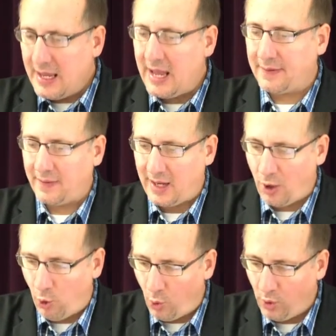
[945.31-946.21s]
and lay
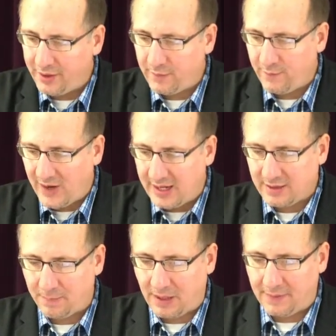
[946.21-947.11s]
hold in faith
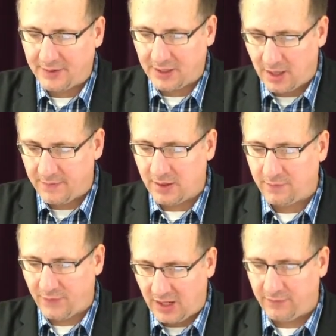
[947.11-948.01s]
upon the covenant
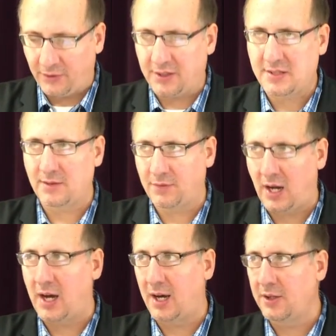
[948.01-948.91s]
faithfulness of
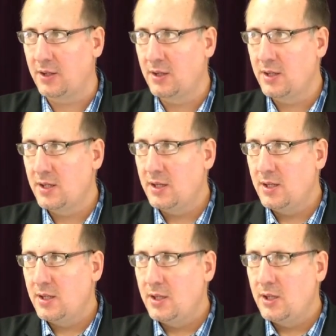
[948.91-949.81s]
God.
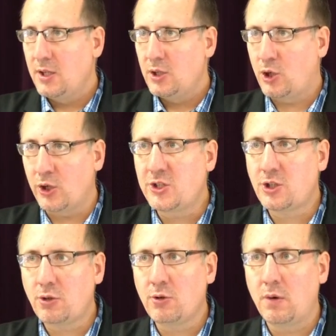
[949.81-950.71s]
Could
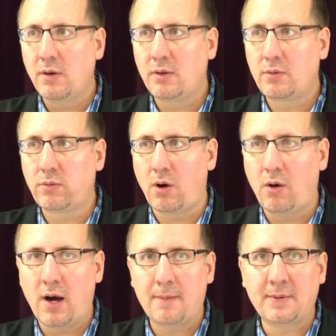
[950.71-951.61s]
you grow
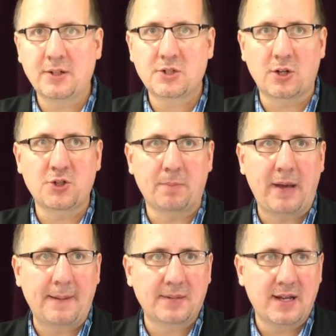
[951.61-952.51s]
up in a church? You're
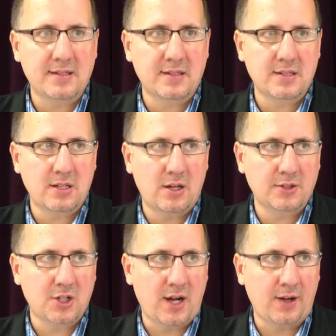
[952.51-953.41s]
baptized as a young
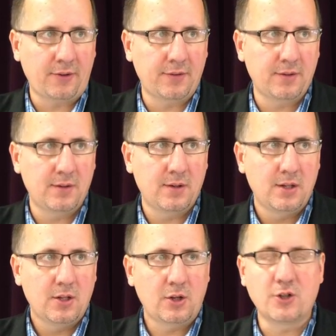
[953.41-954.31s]
child.
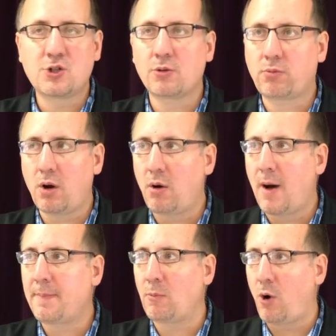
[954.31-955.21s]
Could you grow
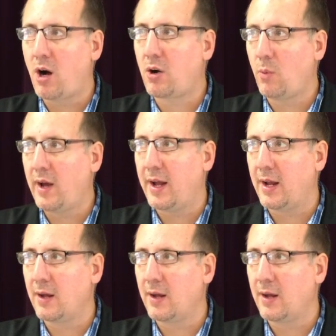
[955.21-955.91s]
up and walk away?